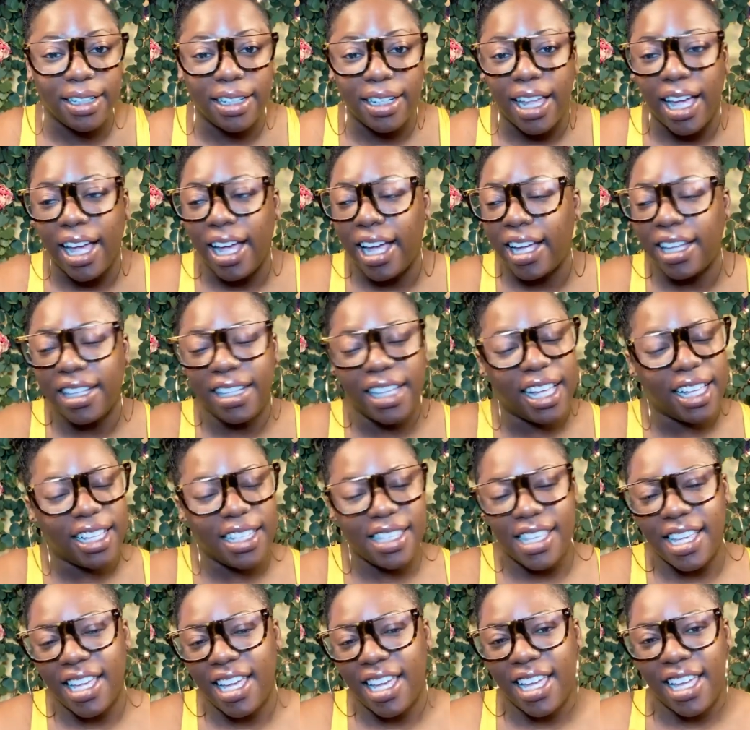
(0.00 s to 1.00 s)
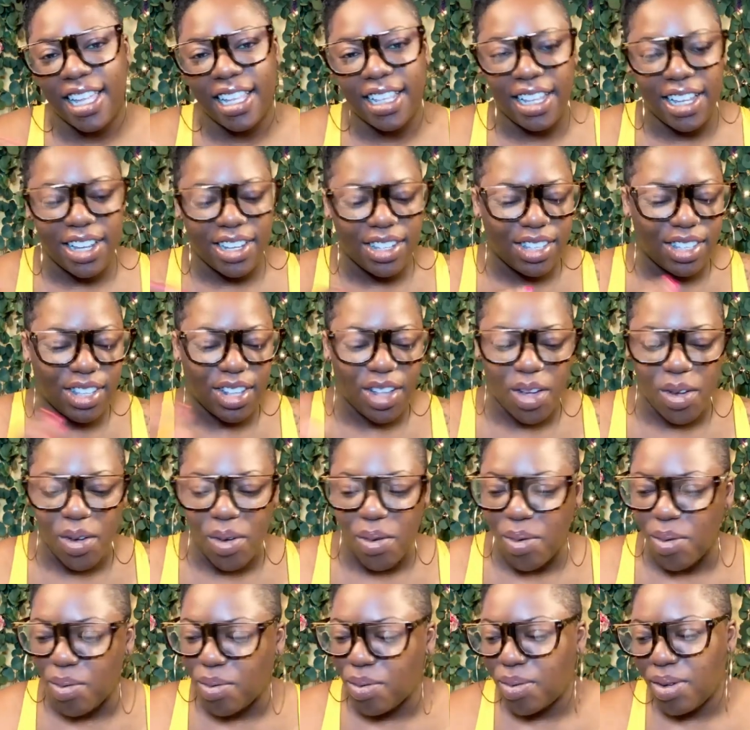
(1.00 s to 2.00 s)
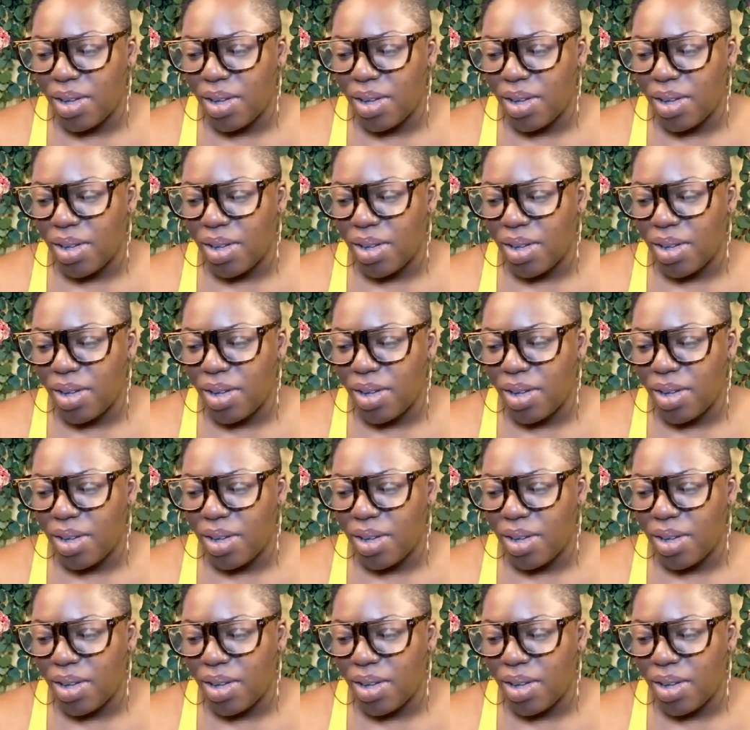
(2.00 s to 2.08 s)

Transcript: Like, that's it. There's no